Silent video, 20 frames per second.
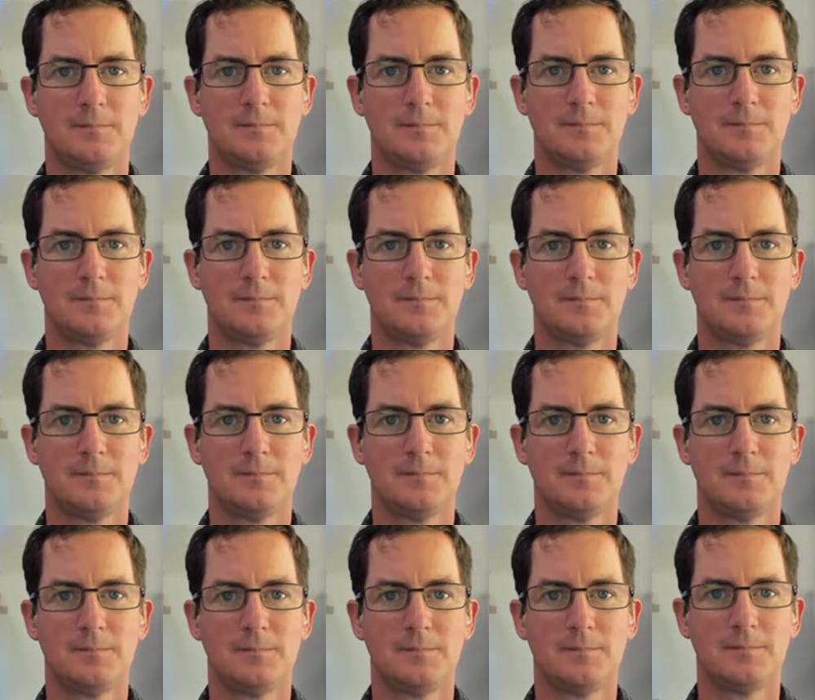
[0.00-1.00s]

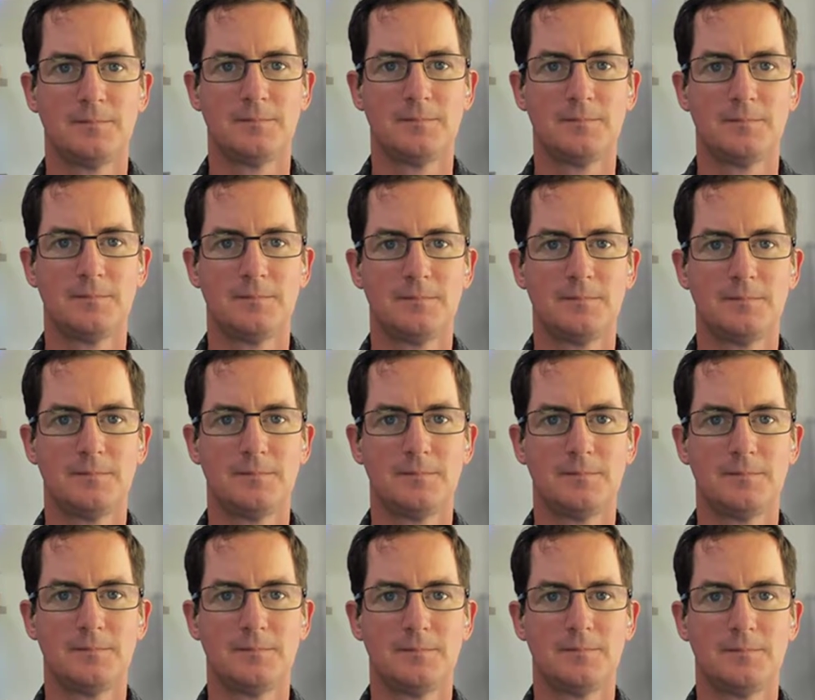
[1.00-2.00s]

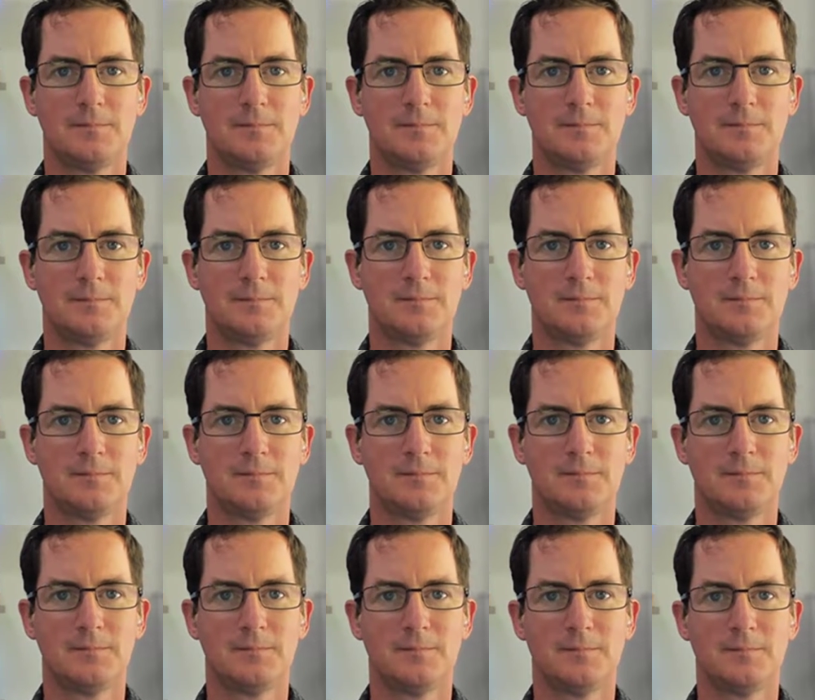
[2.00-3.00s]

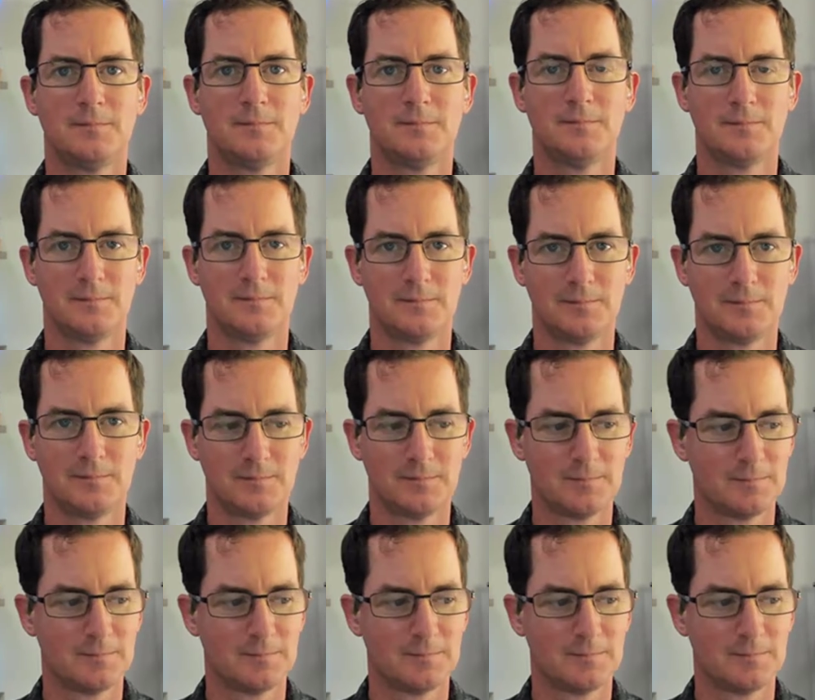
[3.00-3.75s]
(not speaking)